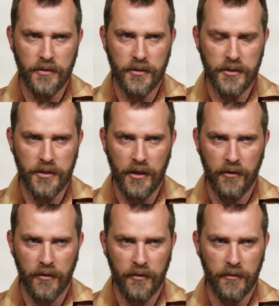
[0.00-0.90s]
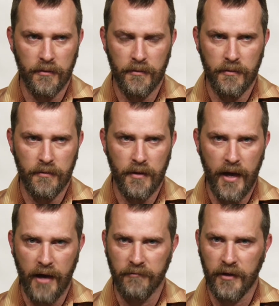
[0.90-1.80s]
see her
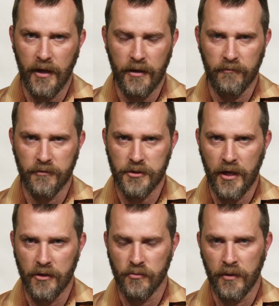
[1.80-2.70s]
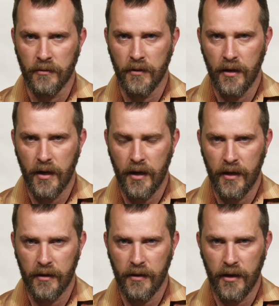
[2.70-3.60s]
advocating for change when
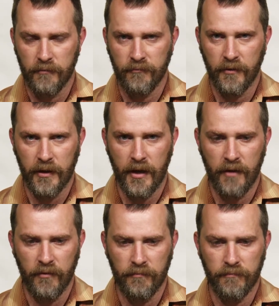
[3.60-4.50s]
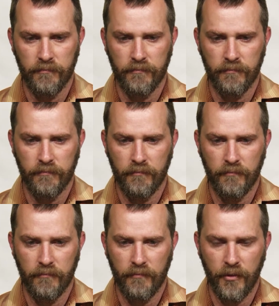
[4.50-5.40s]
I feel like I have a
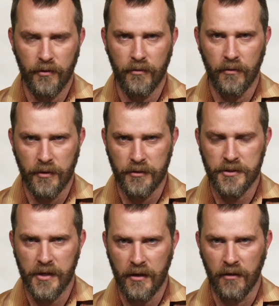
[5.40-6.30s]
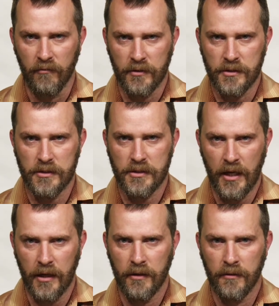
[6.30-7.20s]
thorough understanding of what's at
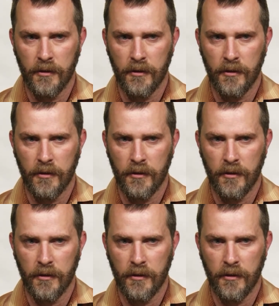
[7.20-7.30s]
stake.